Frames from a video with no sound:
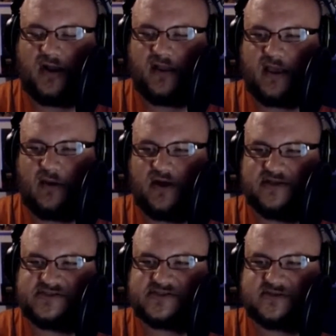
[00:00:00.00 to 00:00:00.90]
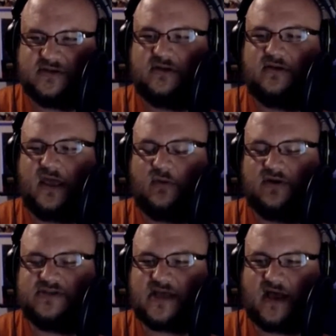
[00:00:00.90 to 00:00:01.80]
but it was
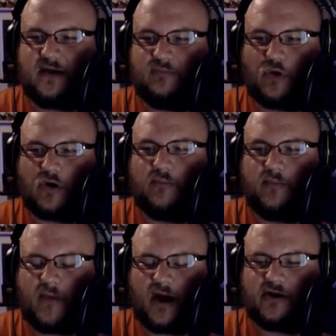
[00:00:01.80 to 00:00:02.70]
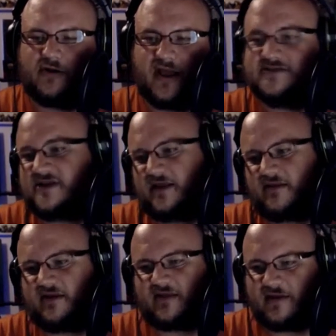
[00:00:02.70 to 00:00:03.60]
more modernized, and I
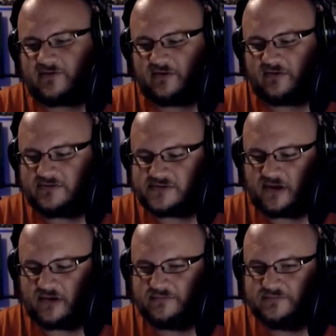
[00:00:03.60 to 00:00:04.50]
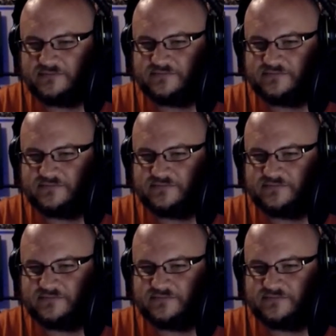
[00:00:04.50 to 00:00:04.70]
like that too. So,